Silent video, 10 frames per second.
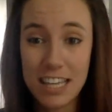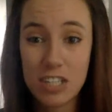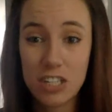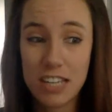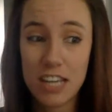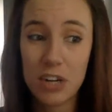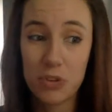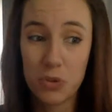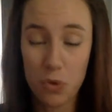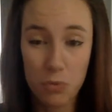just take a
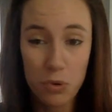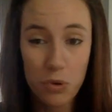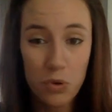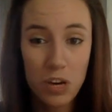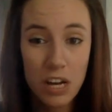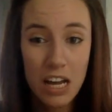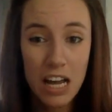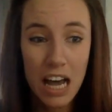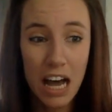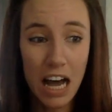normal,
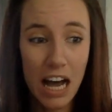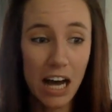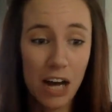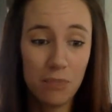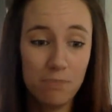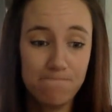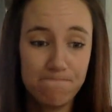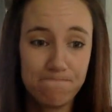I'm